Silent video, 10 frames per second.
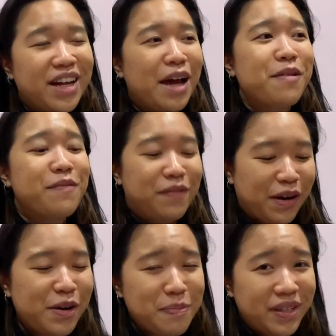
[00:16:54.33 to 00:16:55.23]
I am
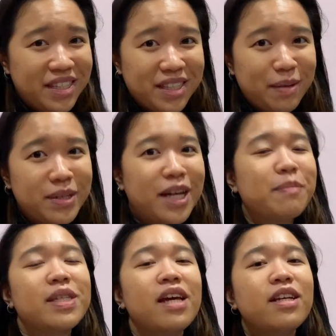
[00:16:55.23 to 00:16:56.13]
very busy
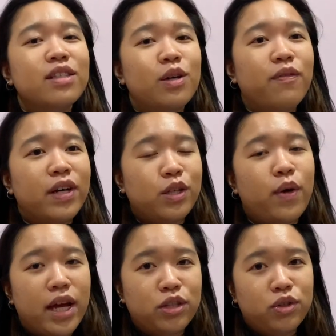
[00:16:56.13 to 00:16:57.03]
sometimes, so if I don't
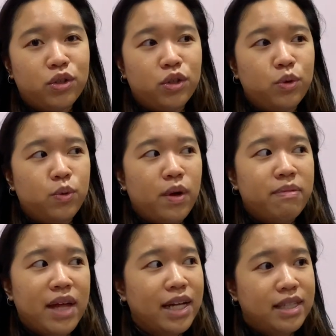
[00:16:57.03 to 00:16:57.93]
answer you
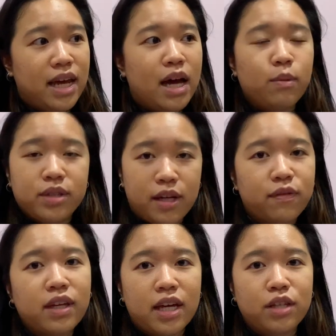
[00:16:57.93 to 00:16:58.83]
that day, I will
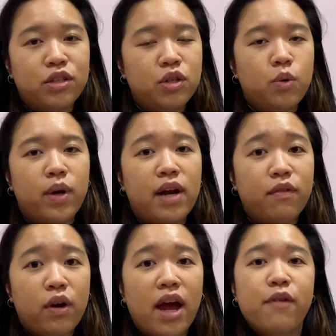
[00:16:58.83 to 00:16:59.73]
definitely get to you
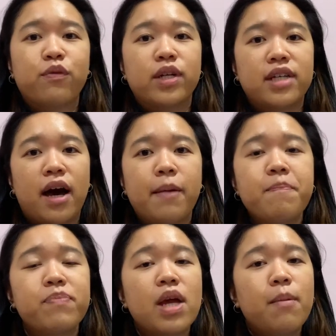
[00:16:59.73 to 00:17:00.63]
whenever I have free time.
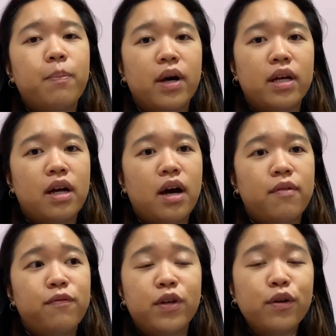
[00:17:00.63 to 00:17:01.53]
But
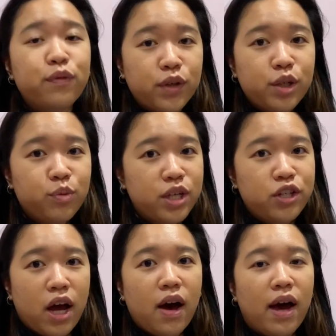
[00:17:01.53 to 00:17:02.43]
feel free to reach out.